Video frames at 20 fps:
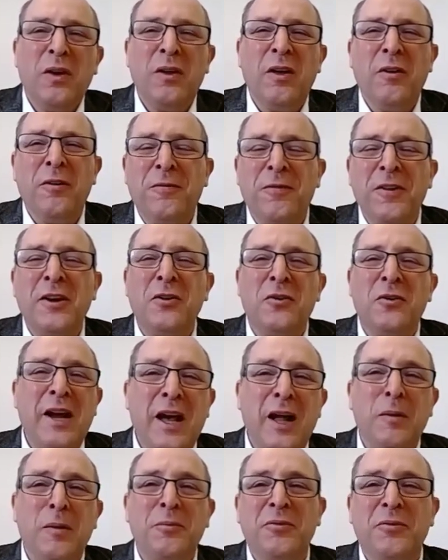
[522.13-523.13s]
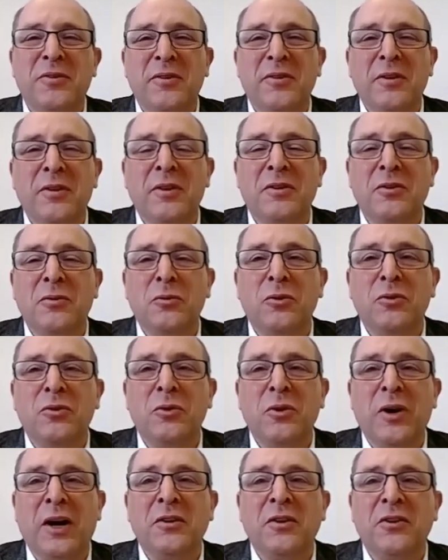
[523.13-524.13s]
a figure helps
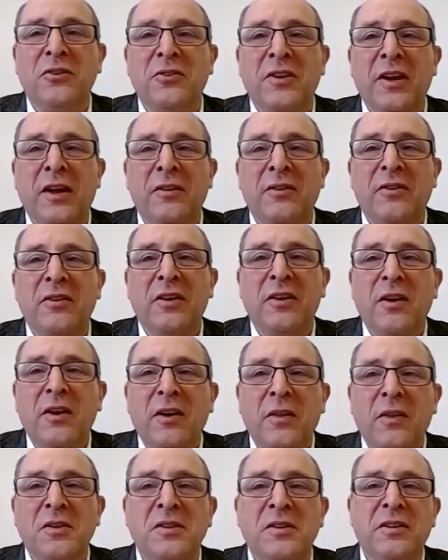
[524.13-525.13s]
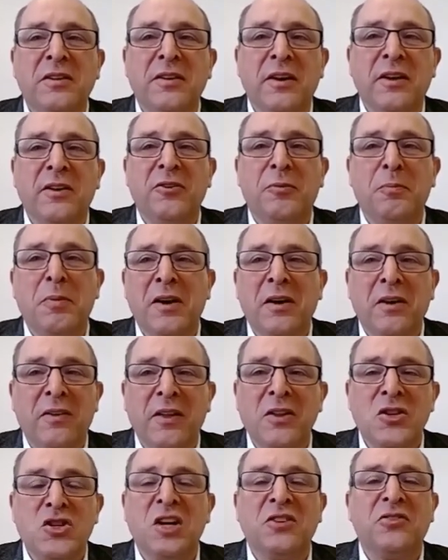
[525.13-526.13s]
to understand the details better
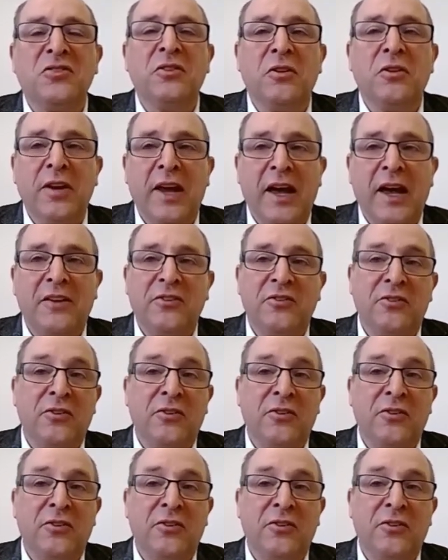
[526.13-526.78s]
than just text.